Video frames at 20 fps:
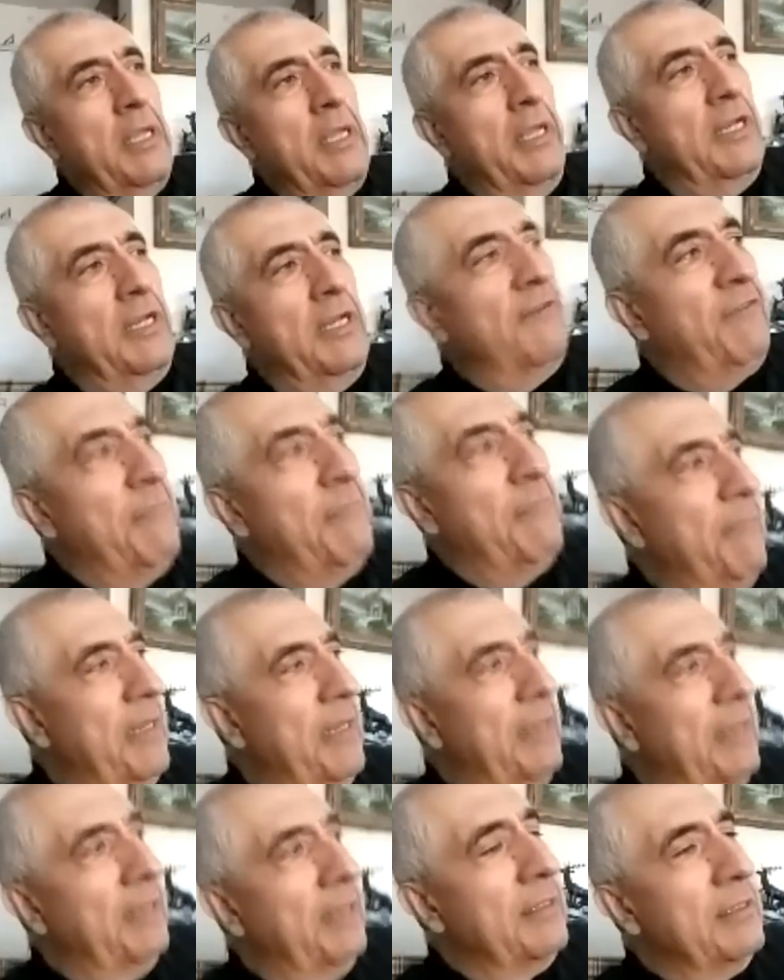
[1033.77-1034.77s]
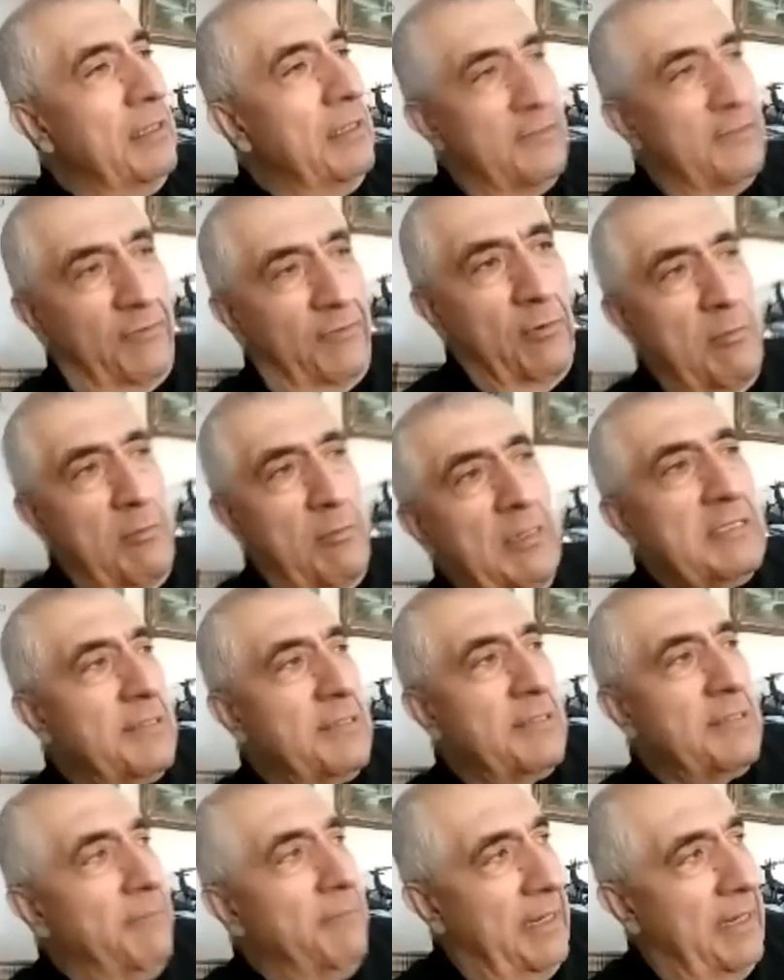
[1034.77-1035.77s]
And if a man, if a woman is a
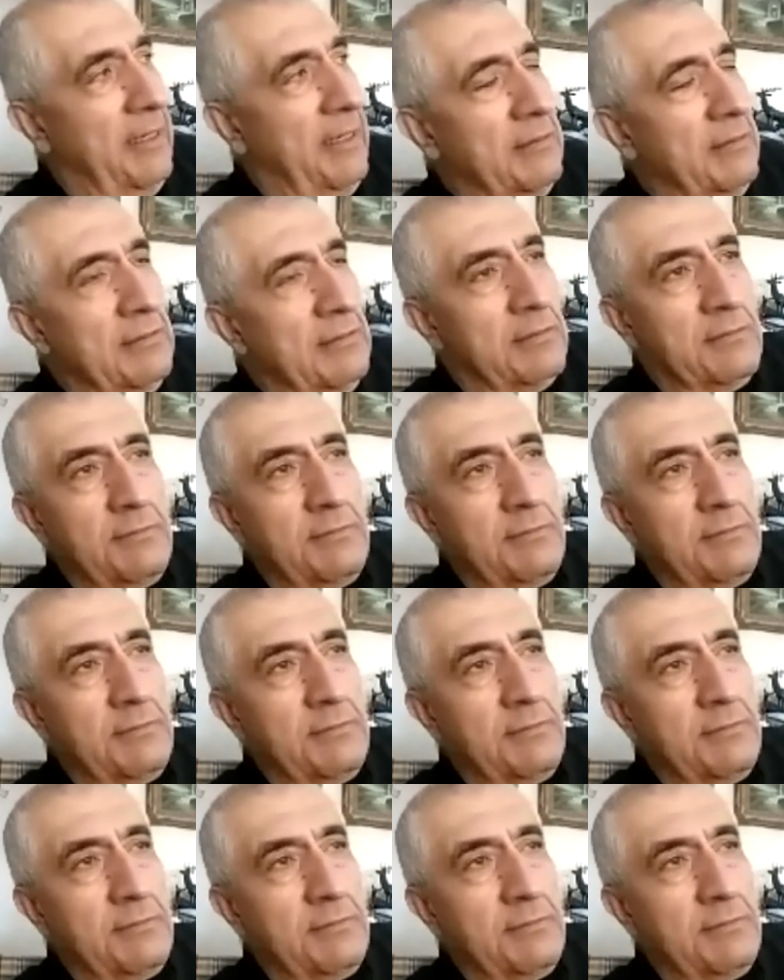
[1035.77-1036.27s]
man,